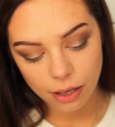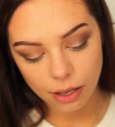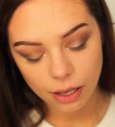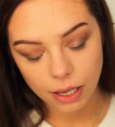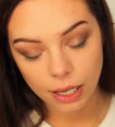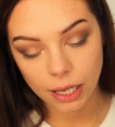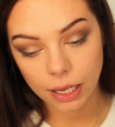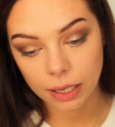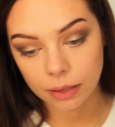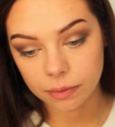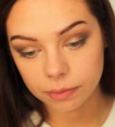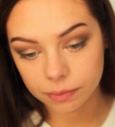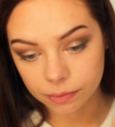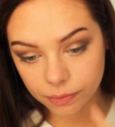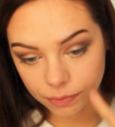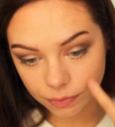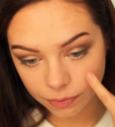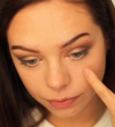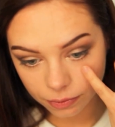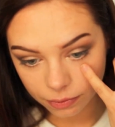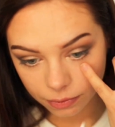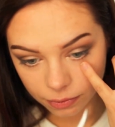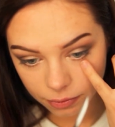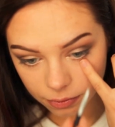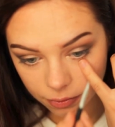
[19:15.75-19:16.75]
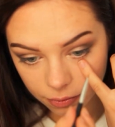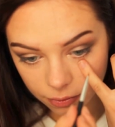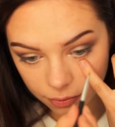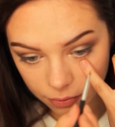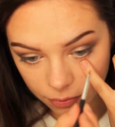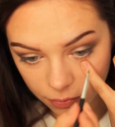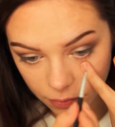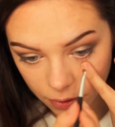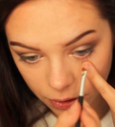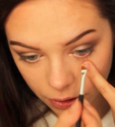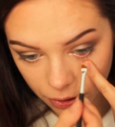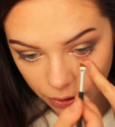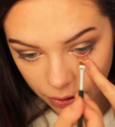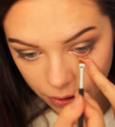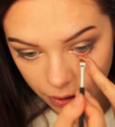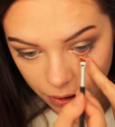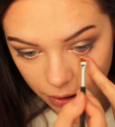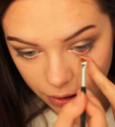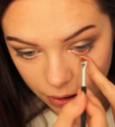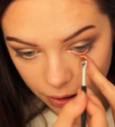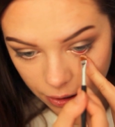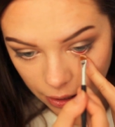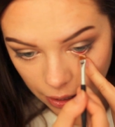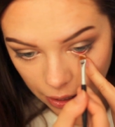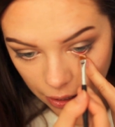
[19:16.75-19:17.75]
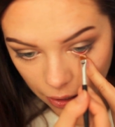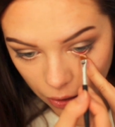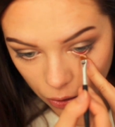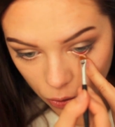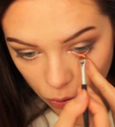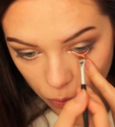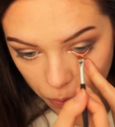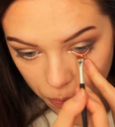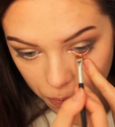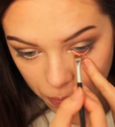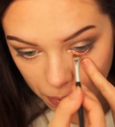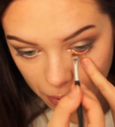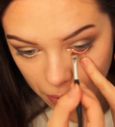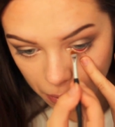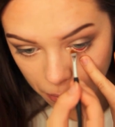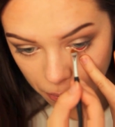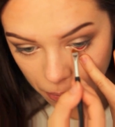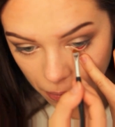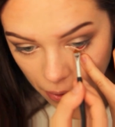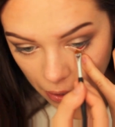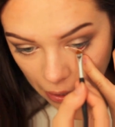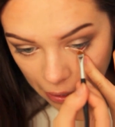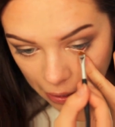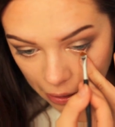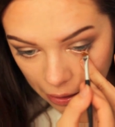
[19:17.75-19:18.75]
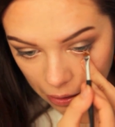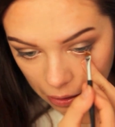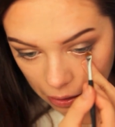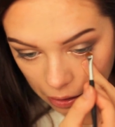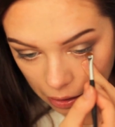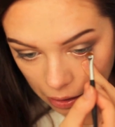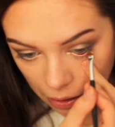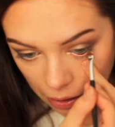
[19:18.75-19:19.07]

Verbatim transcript: to just kind of open my